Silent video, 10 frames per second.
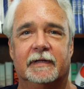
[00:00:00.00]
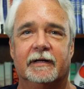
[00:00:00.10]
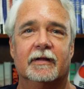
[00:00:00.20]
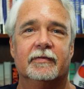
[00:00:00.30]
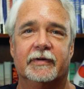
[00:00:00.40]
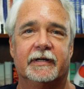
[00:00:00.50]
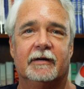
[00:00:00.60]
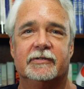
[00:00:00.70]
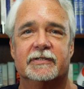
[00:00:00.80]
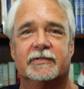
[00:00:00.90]
another
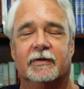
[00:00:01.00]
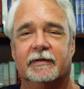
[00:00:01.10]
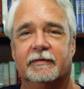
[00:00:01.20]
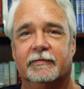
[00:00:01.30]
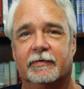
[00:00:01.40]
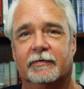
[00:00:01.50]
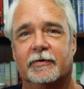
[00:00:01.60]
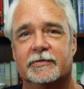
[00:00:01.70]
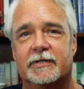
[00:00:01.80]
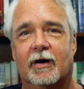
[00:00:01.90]
video just on the
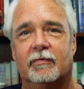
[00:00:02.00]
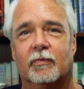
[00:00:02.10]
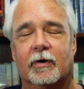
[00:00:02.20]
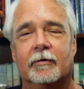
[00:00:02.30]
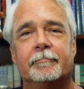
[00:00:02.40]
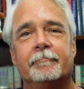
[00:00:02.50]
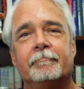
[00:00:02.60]
first Gulf War,